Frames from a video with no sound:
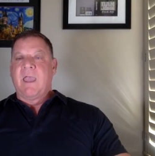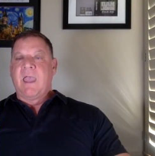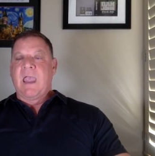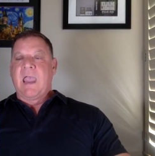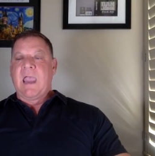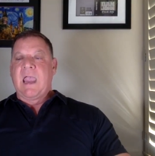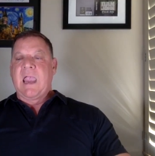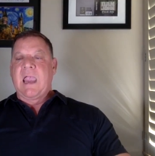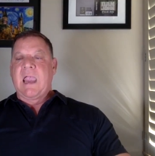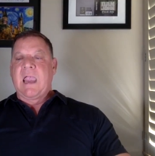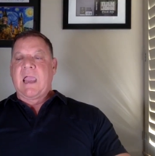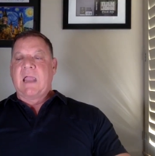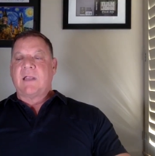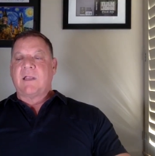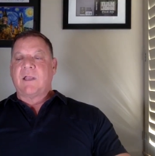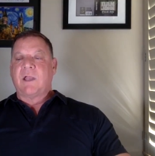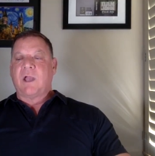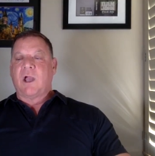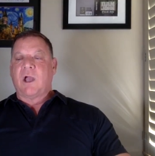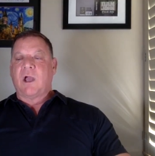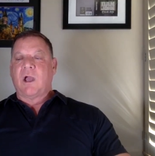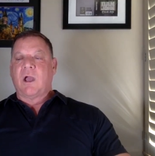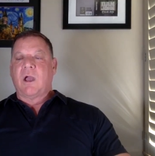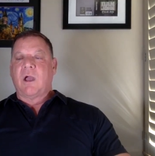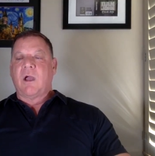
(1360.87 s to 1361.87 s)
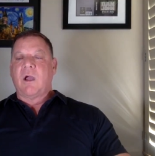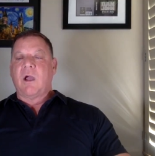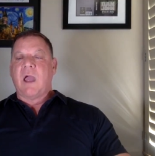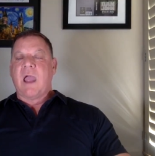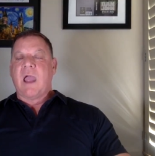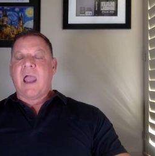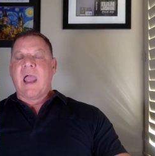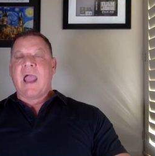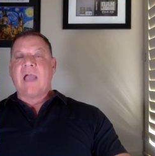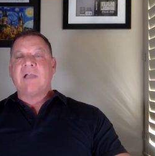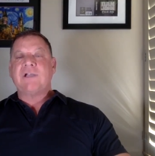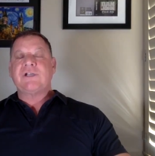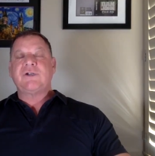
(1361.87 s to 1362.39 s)
And
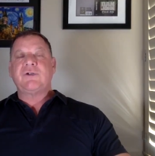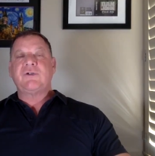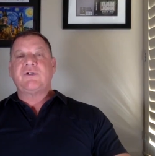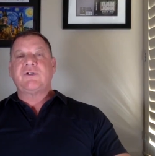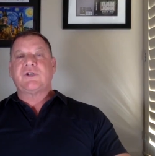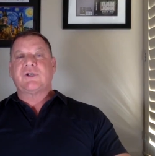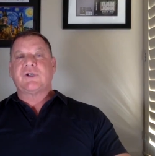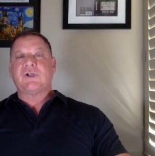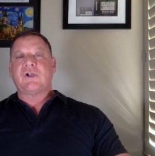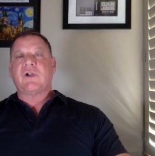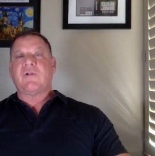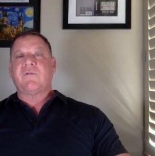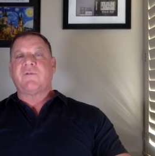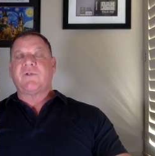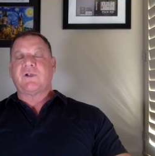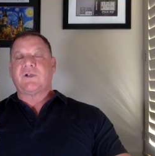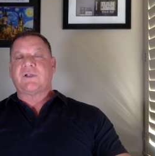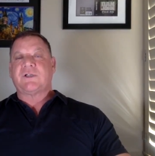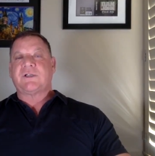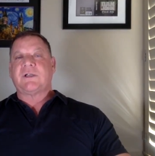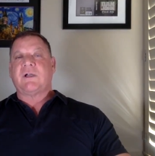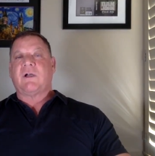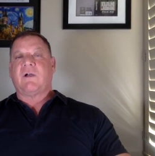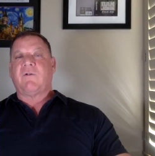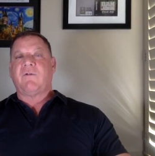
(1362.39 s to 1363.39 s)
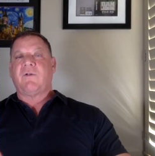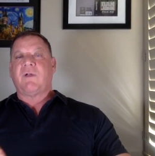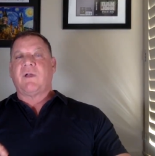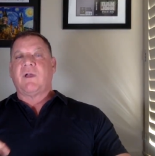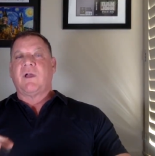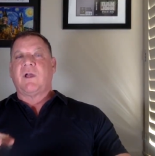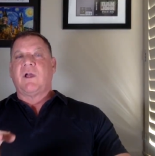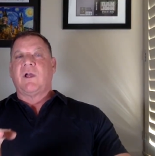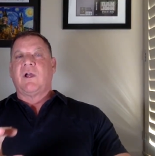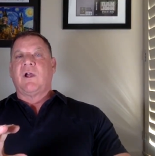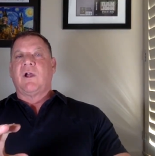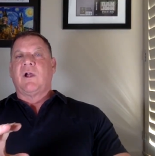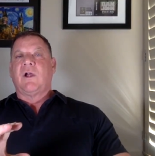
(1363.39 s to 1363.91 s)
as you serve yourself,
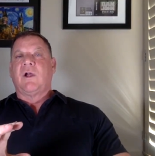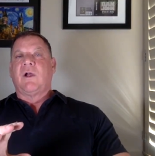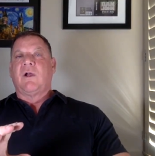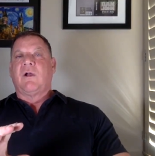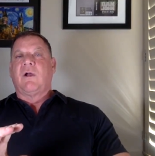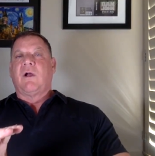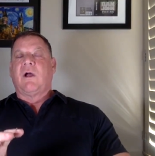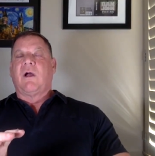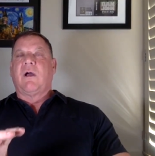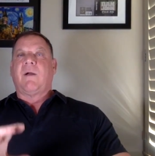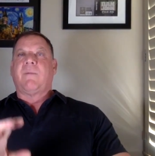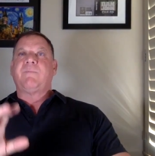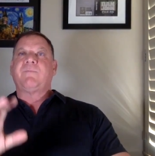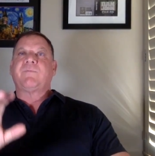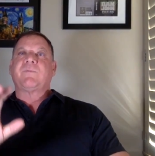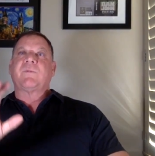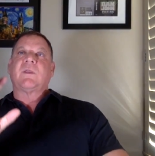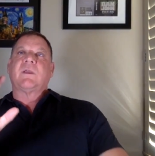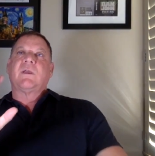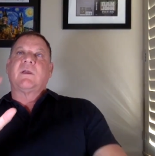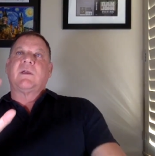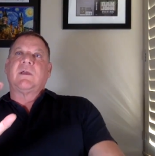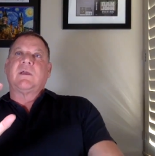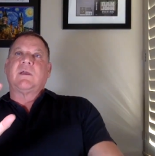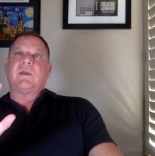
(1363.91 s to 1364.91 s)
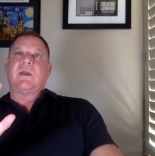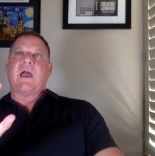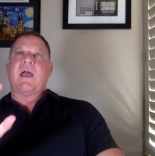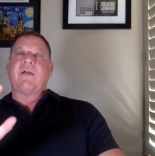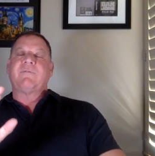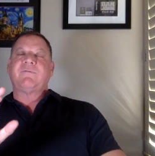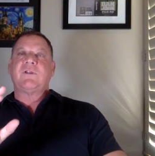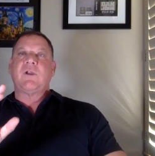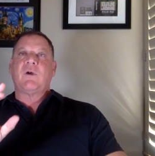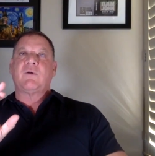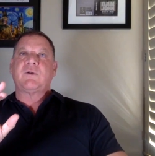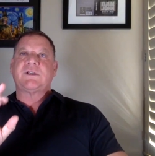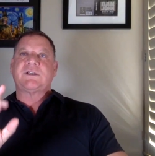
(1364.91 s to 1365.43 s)
um,
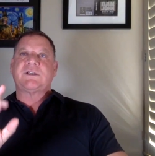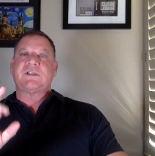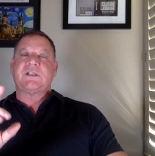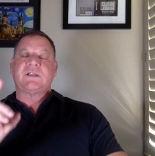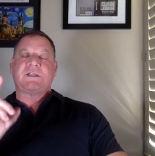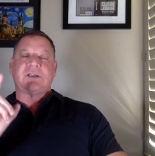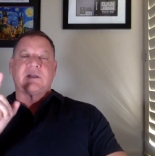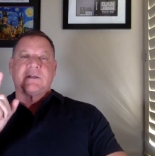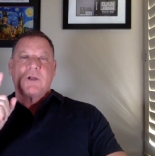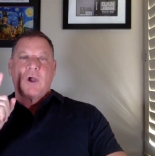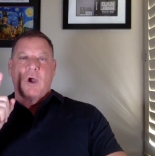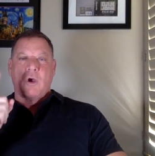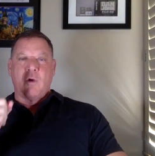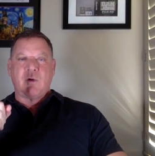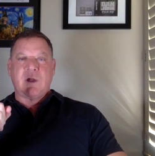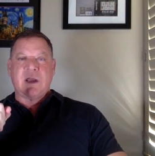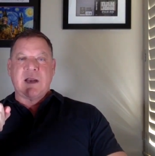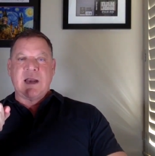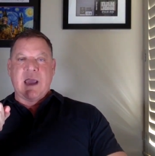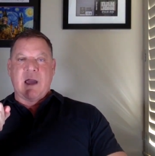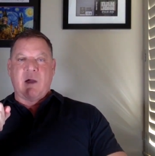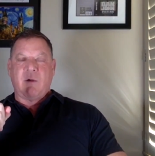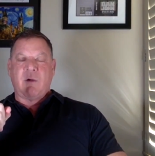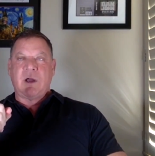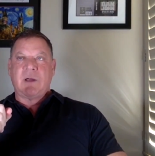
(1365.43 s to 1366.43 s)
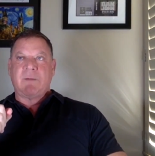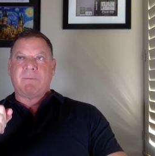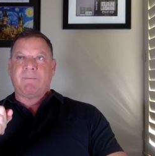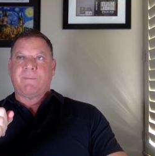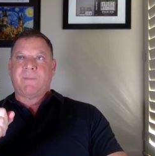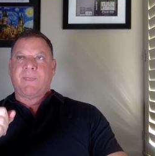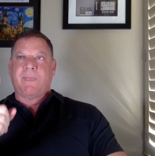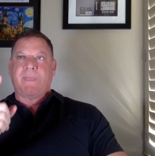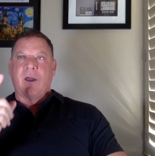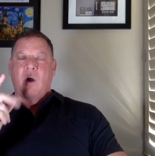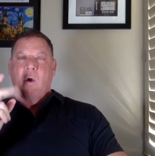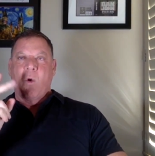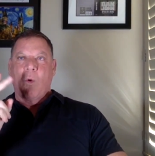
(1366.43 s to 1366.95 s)
I've noticed this in Okinawa,
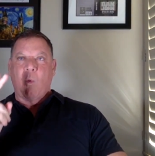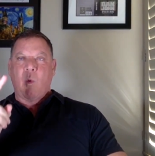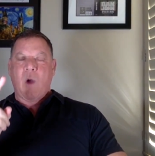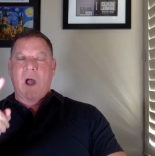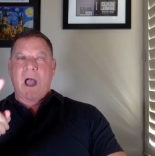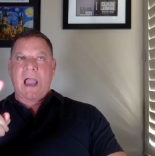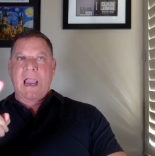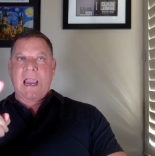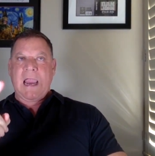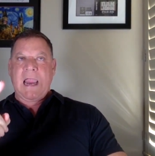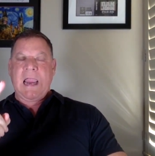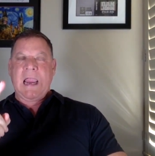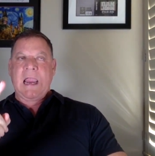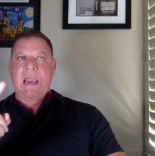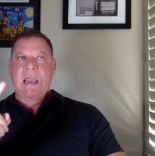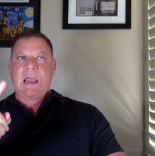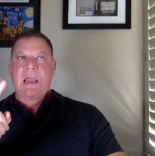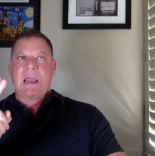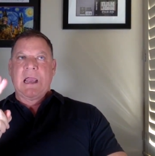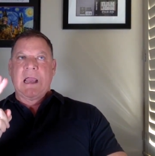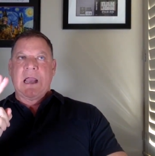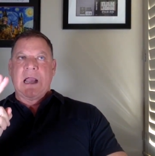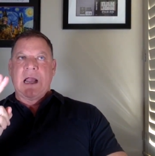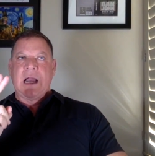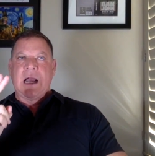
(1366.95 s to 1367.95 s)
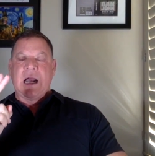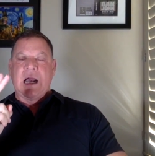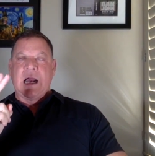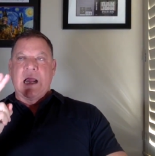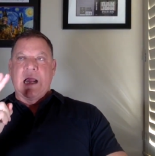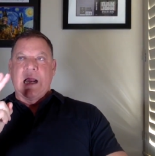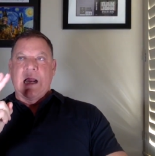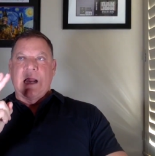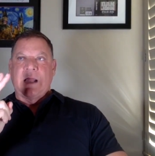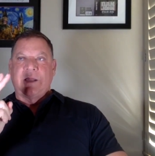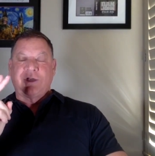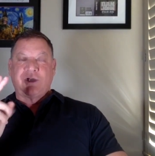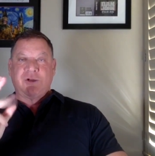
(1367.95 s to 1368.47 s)
Hawaii,
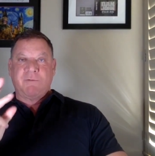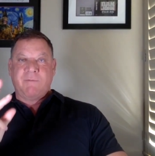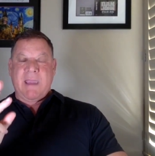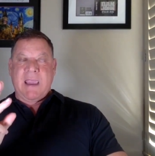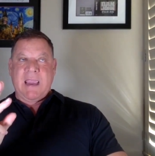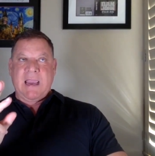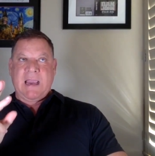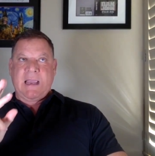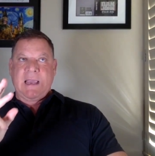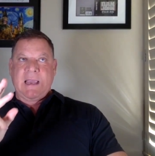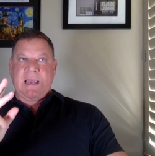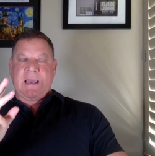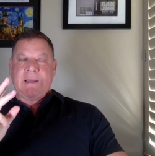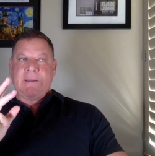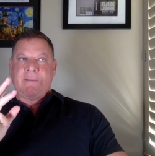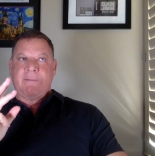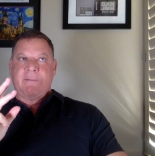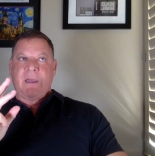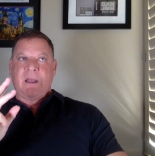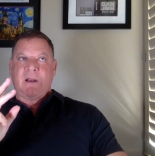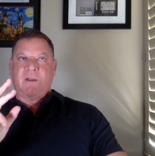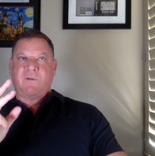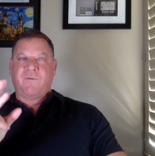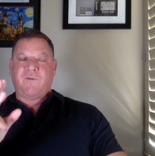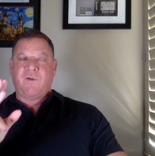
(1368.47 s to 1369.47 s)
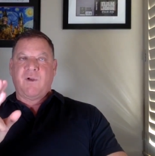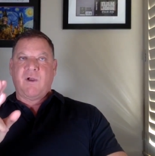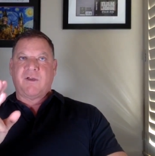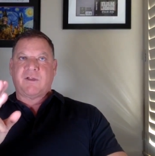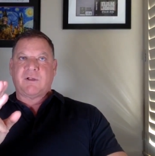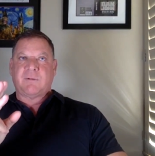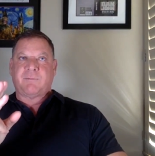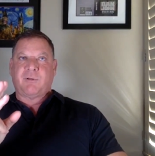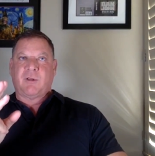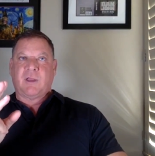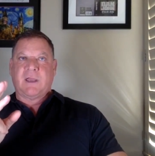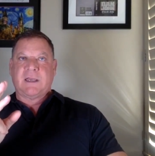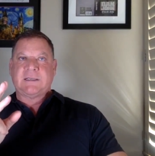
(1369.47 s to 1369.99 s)
Jamaica, and a few
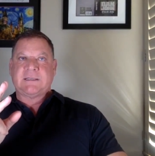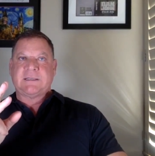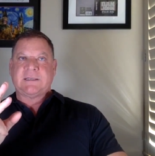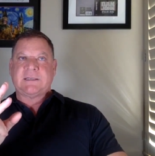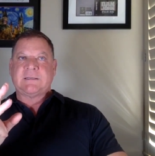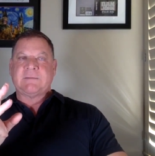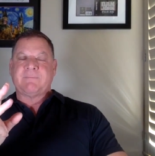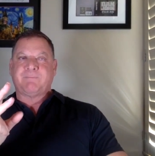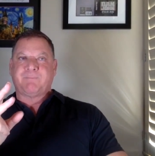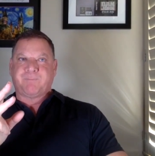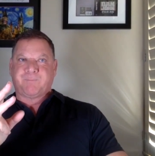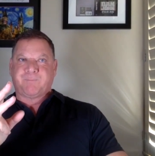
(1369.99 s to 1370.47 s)
other places